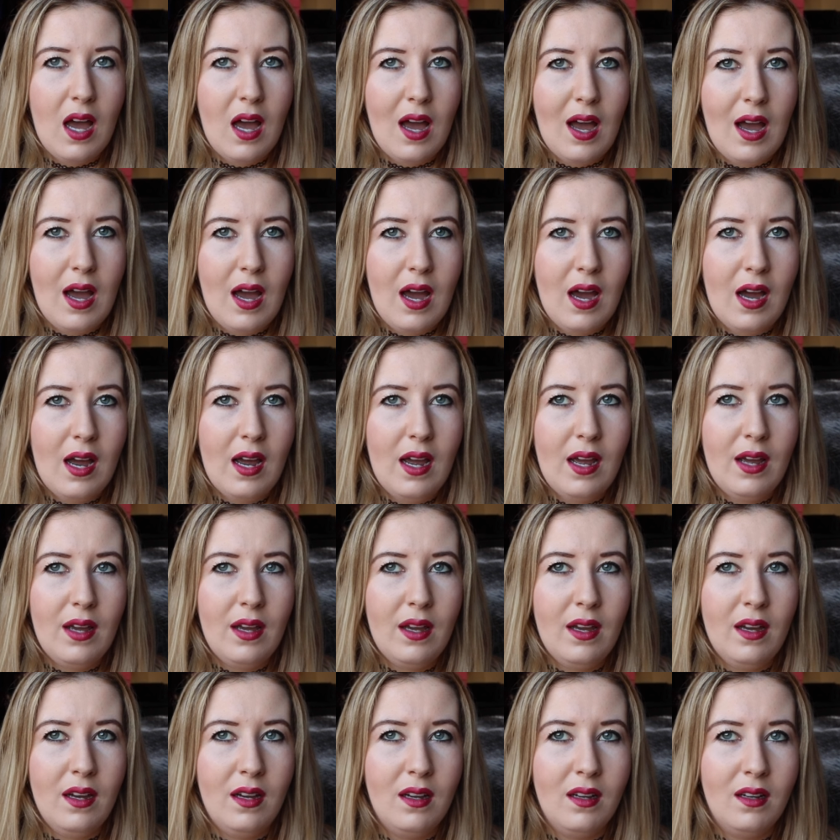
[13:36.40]

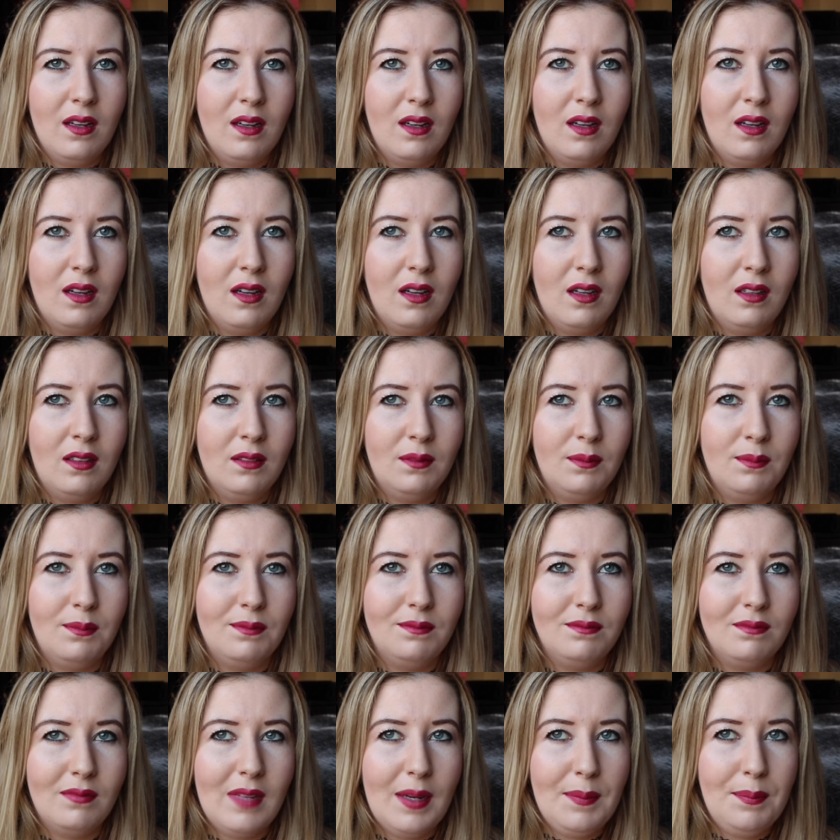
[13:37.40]
my
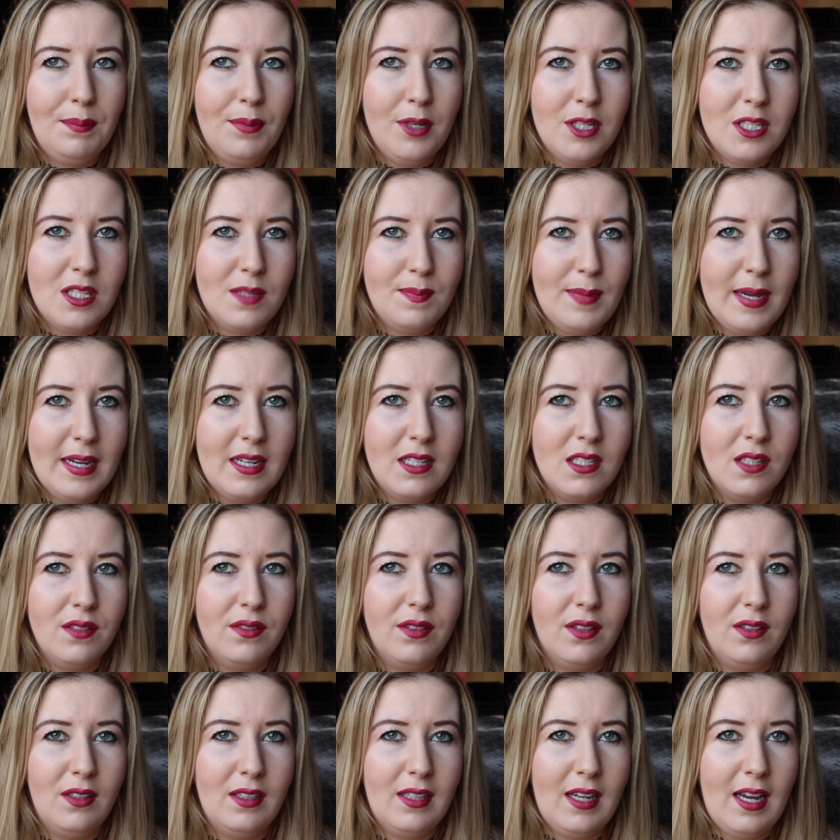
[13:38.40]

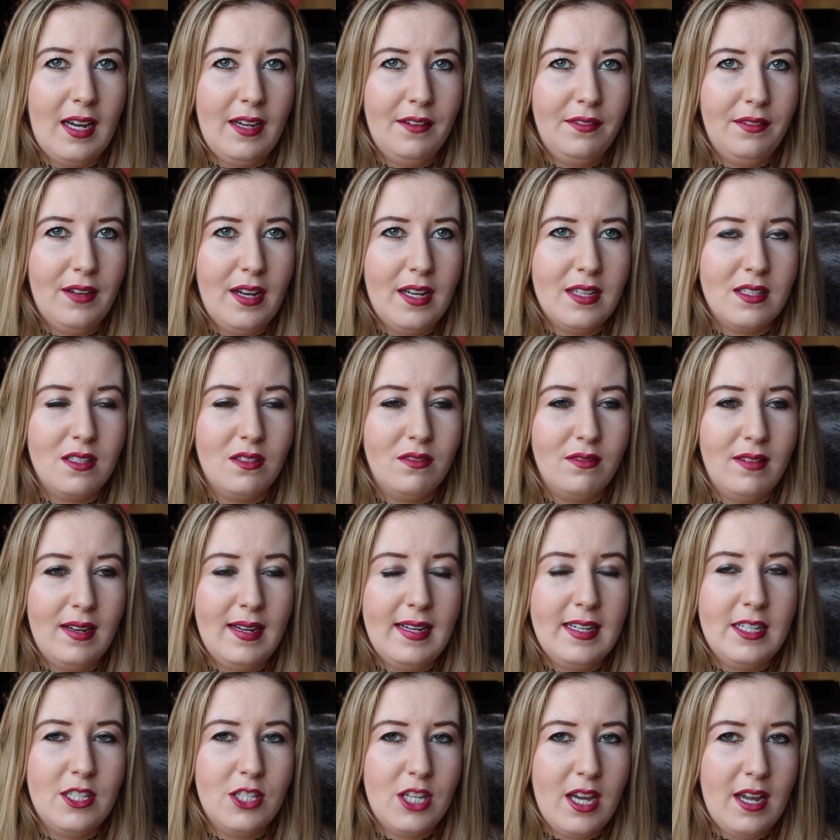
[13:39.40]
perspective on life hasn't
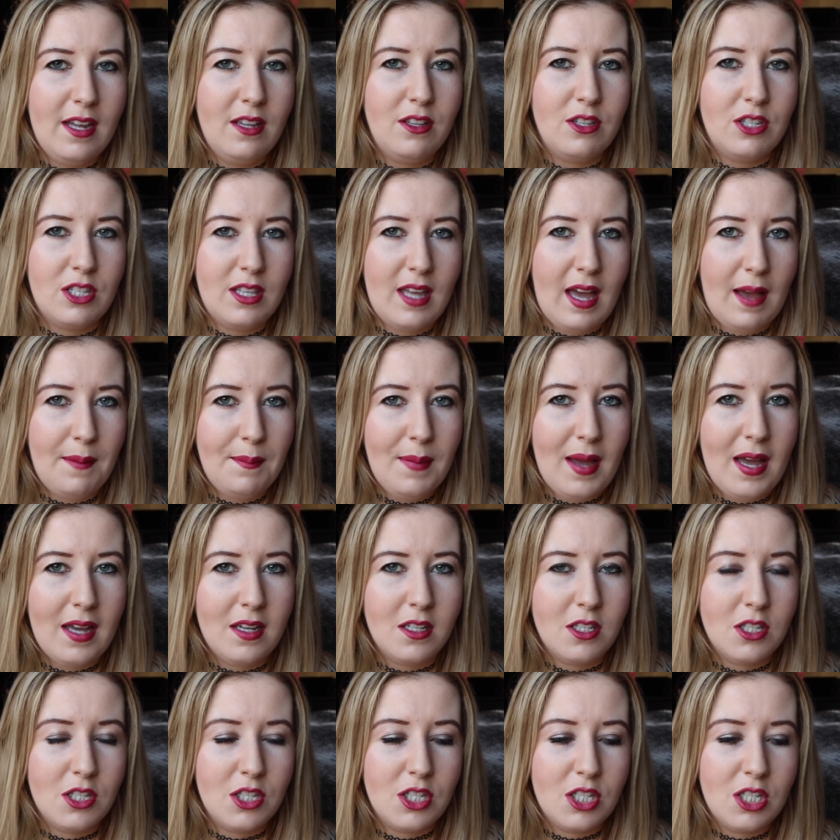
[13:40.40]
really changed that
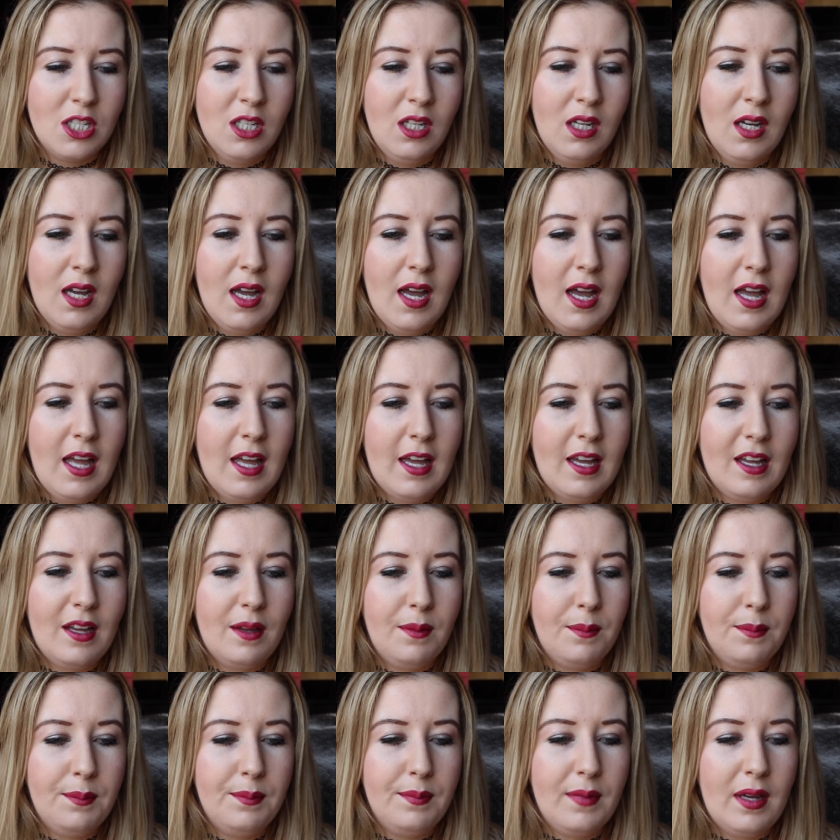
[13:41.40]
much.
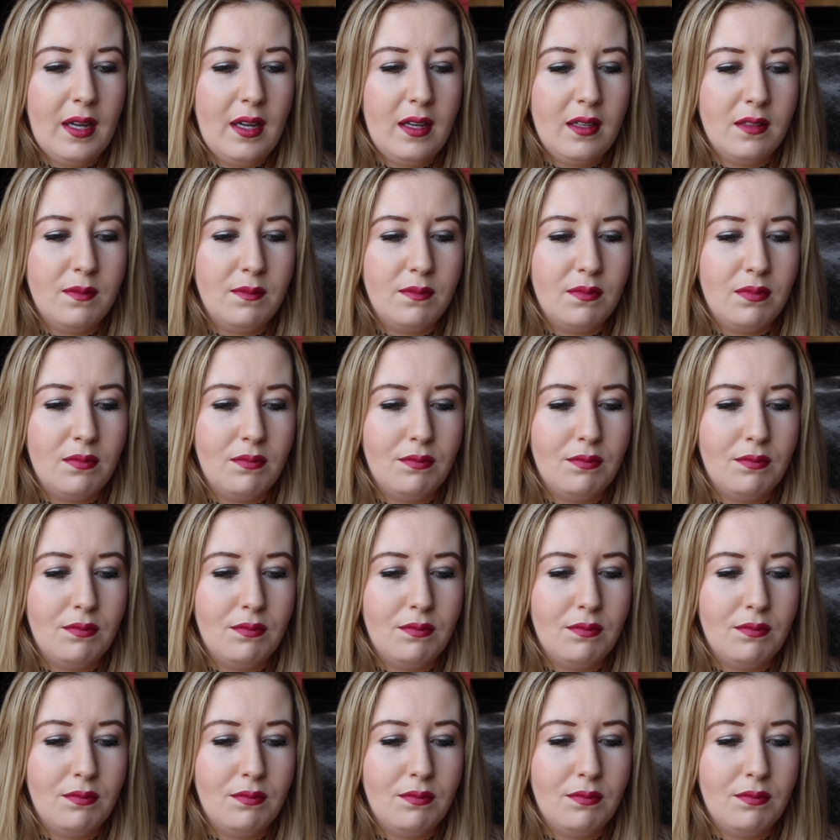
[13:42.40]
I